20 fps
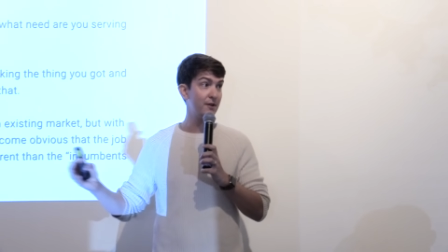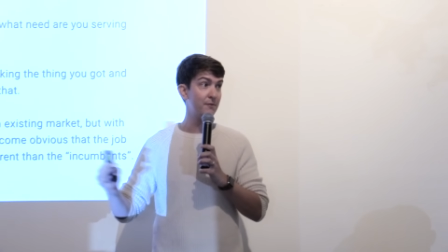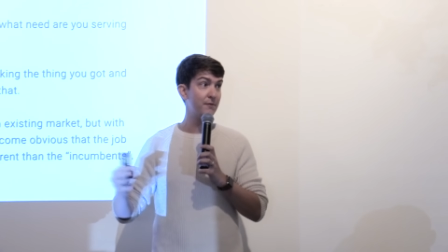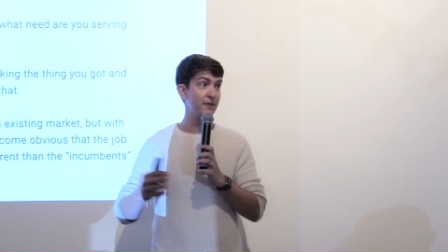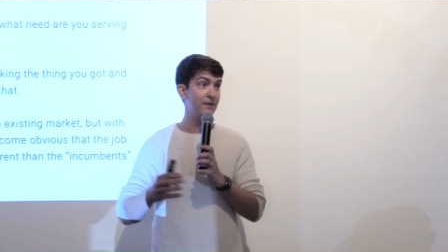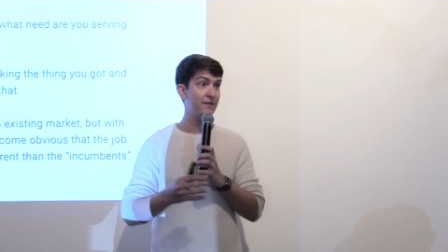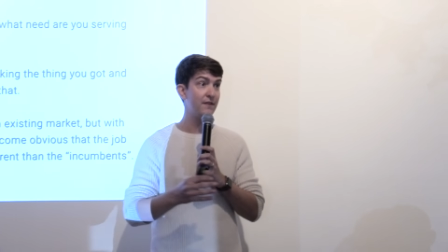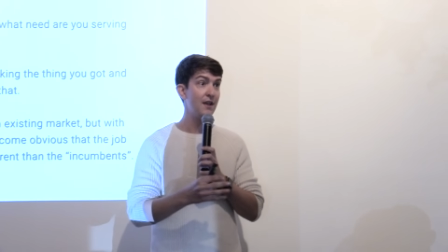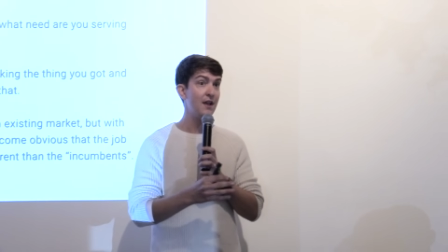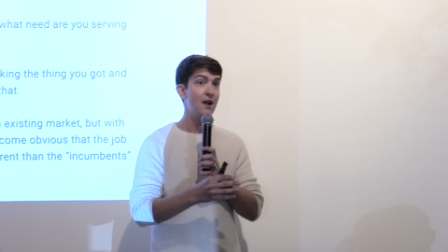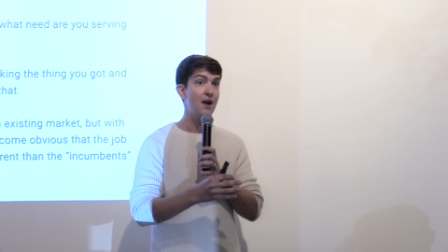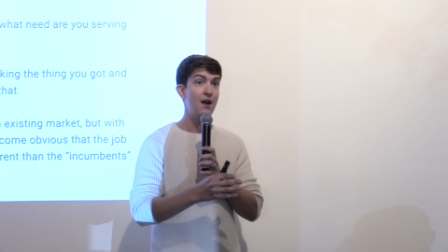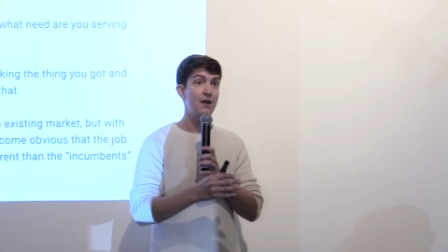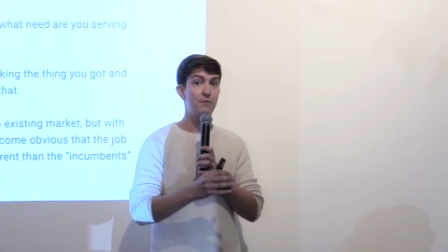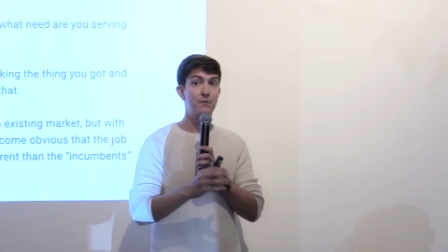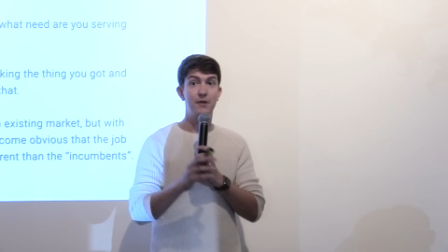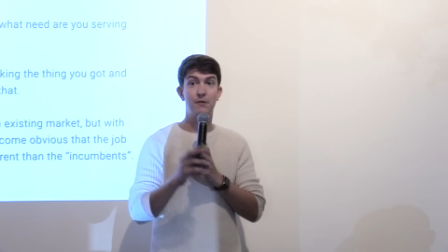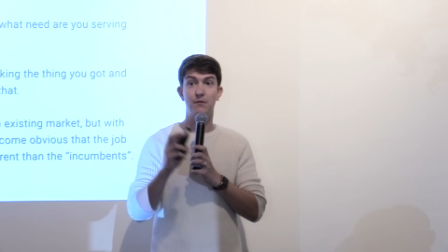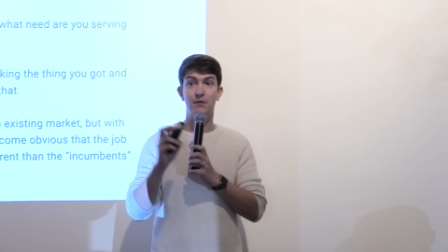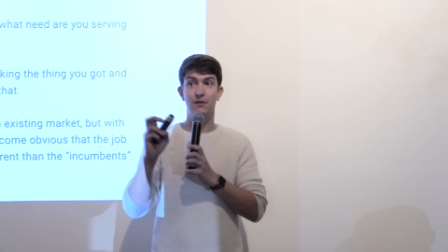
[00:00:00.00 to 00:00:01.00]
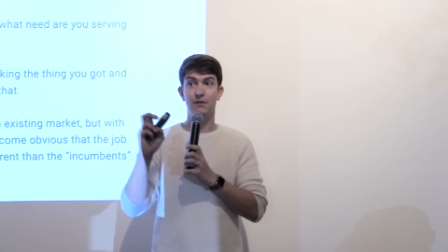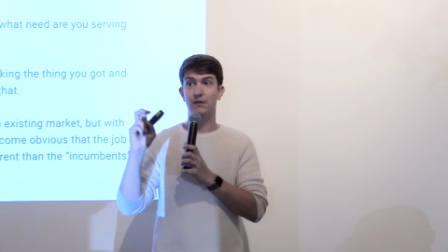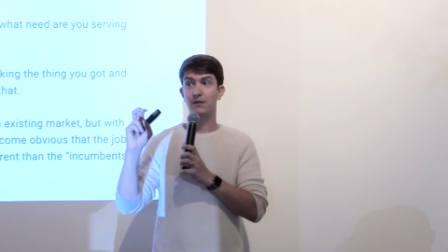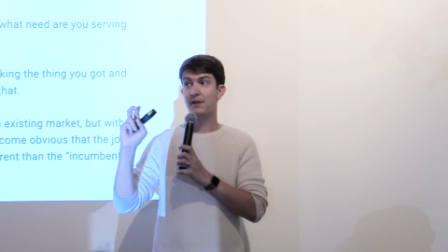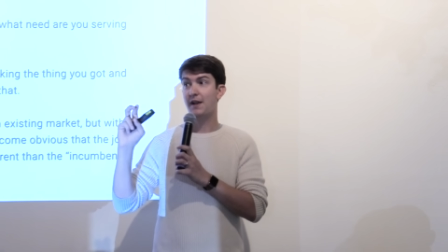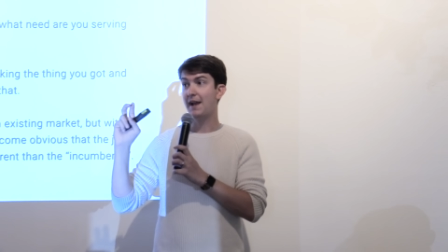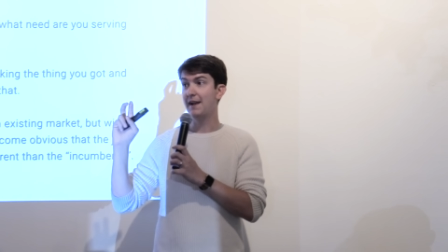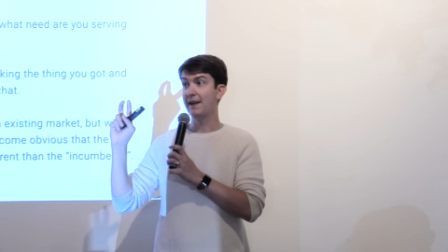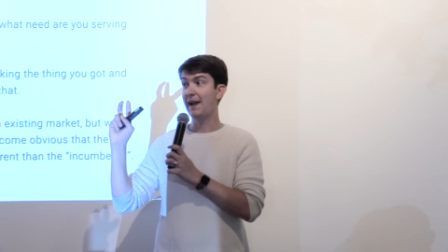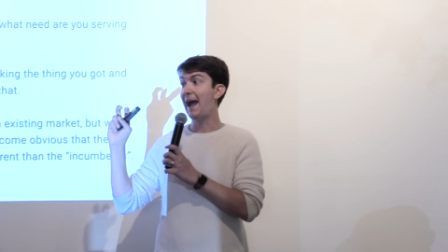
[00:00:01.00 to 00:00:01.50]
It was we were
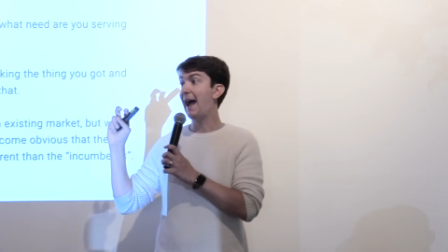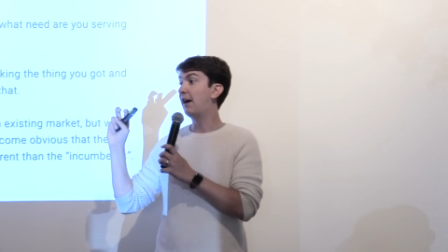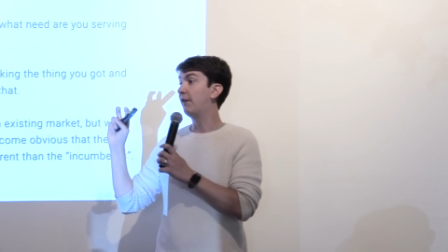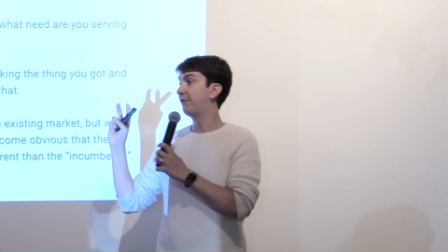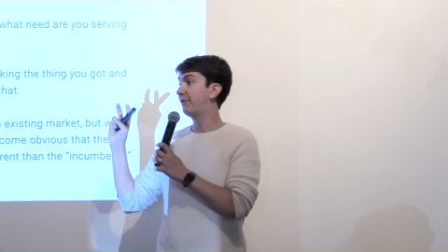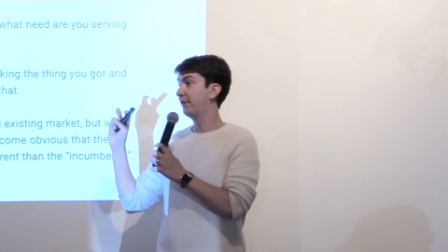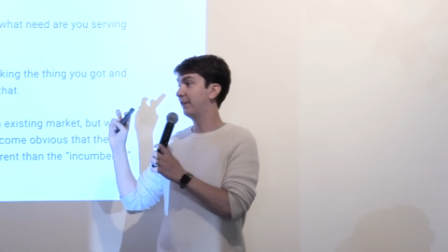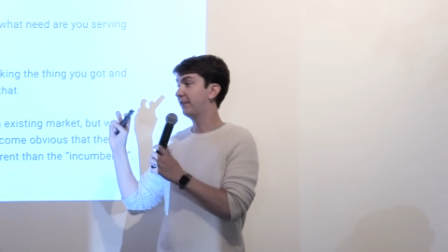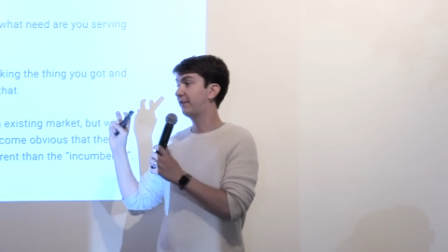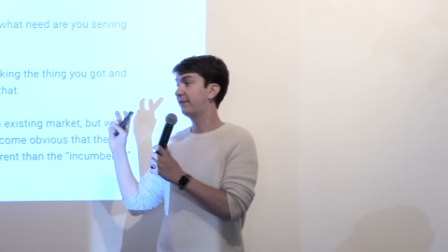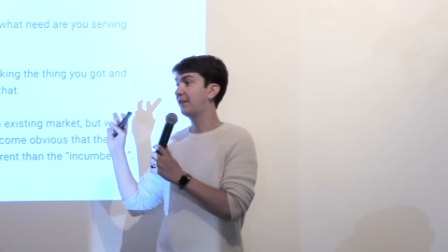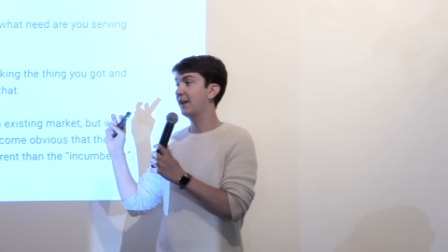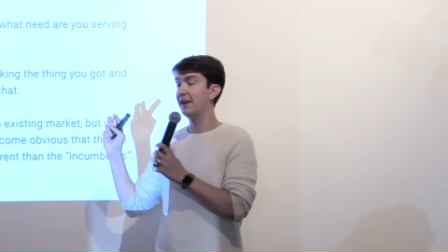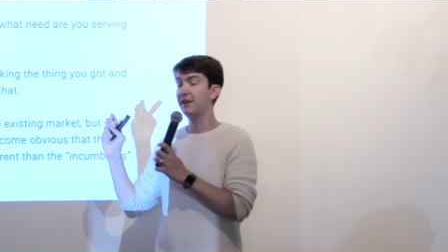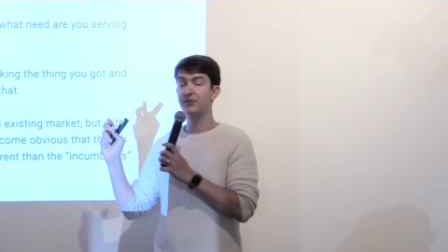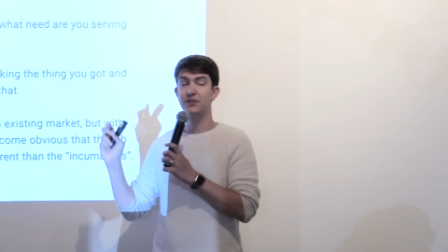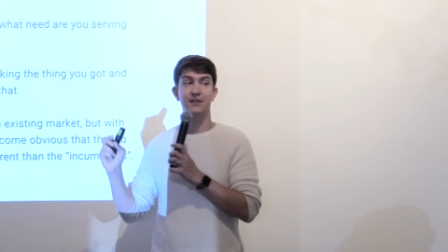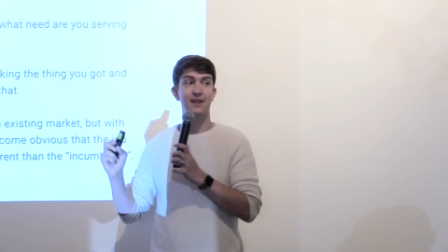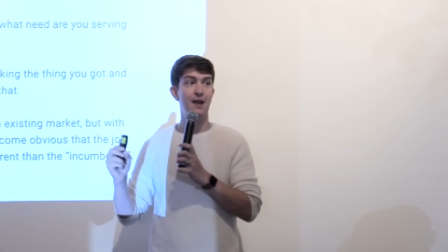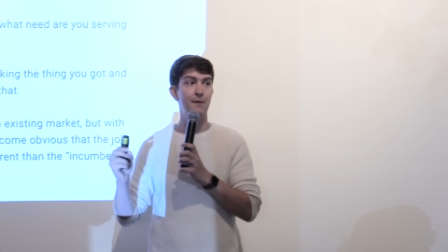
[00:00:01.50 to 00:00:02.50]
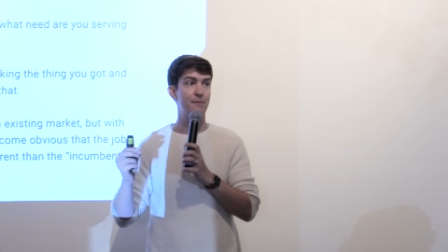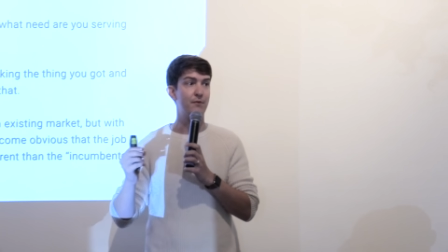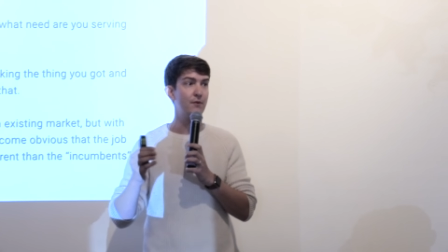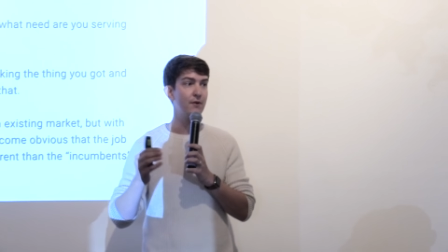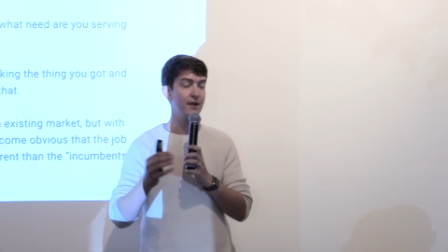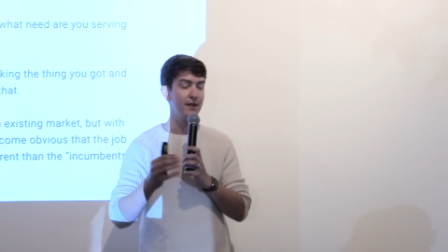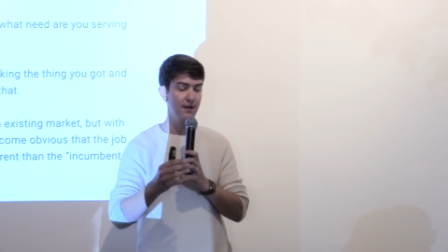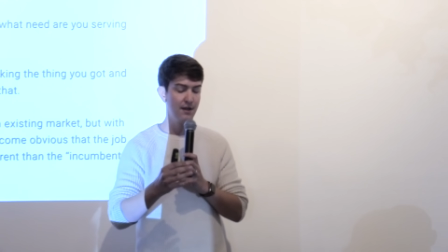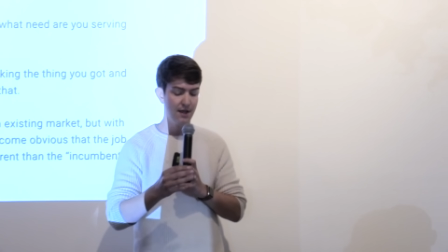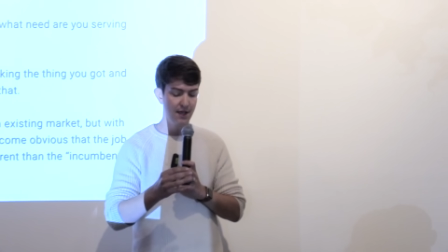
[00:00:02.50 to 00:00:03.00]
kind of alpha stage at that
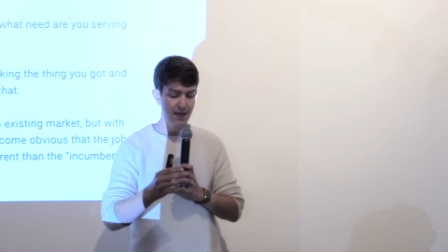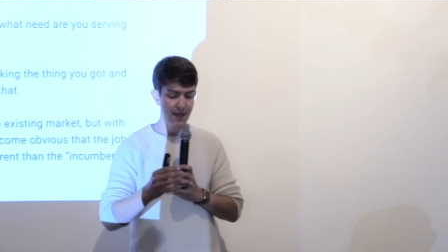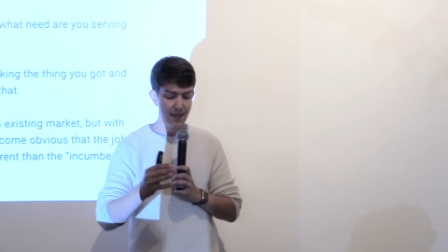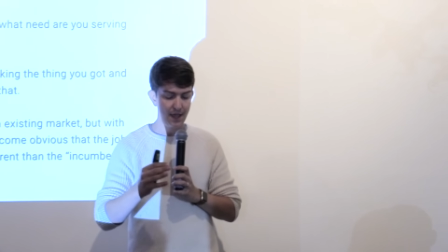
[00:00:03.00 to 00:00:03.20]
point,